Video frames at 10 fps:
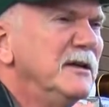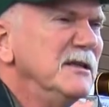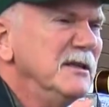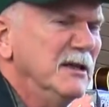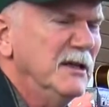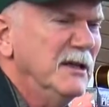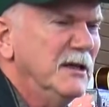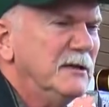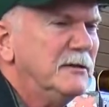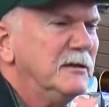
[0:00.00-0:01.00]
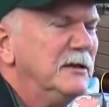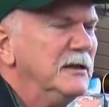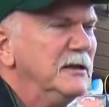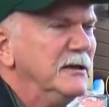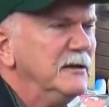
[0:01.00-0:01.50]
is hidden
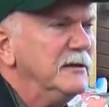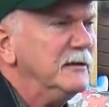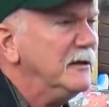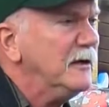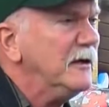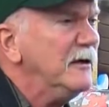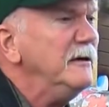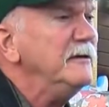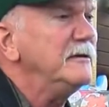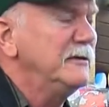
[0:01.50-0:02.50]
in the heart,